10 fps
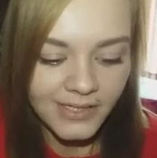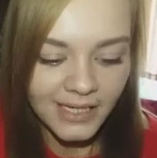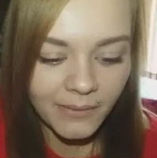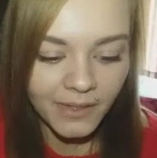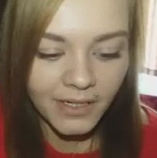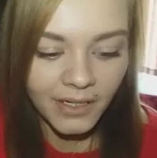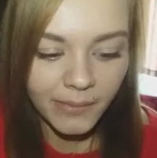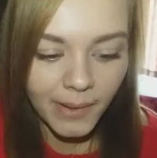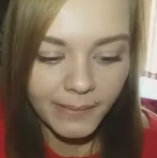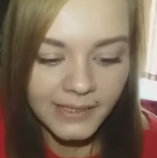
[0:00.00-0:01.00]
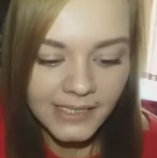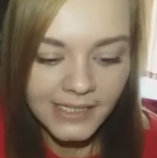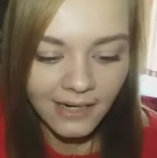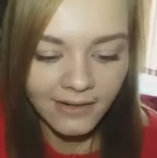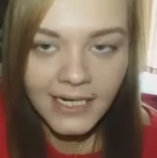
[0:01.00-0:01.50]
So yeah, we're gonna go pop into
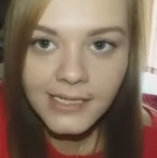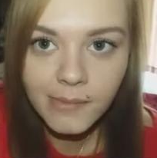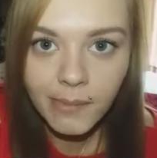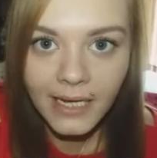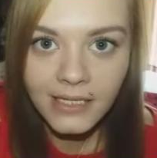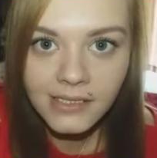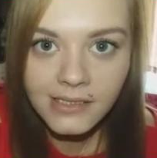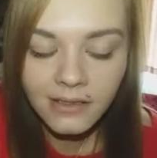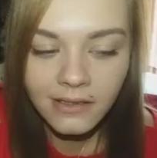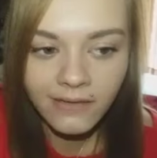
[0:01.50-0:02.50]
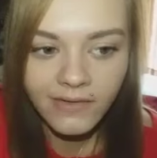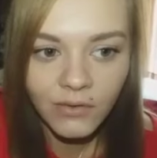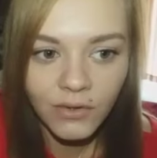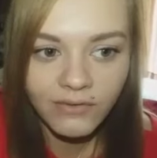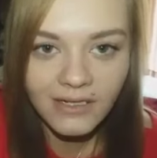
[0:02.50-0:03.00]
town, get her some pants, have a
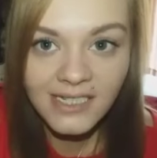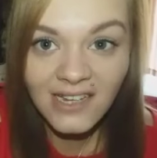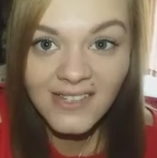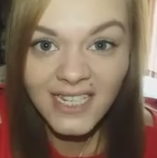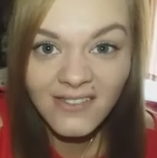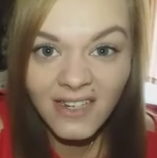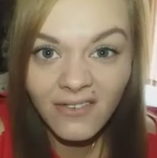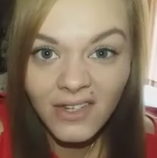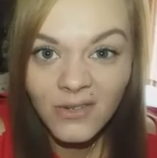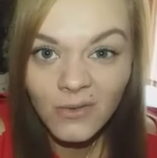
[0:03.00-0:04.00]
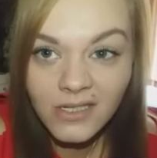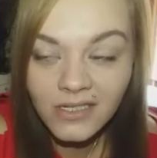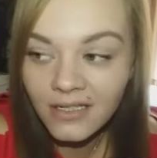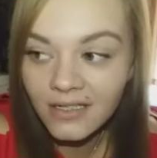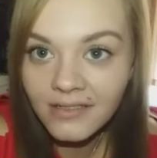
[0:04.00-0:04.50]
little look around town, see if there's anything she wants
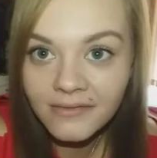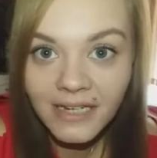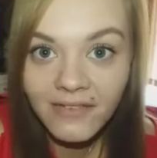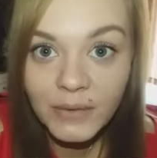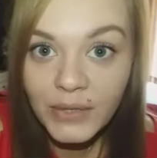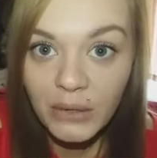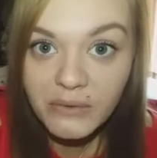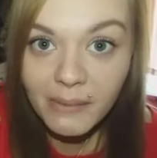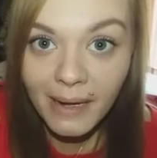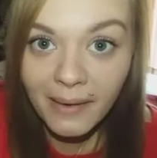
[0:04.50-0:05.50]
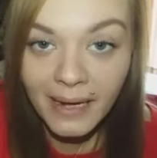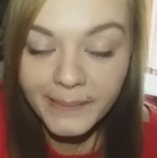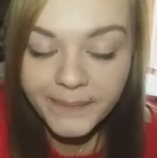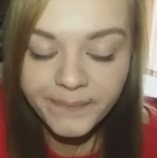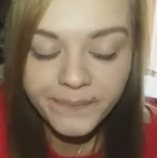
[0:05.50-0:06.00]
to have a little nose about at,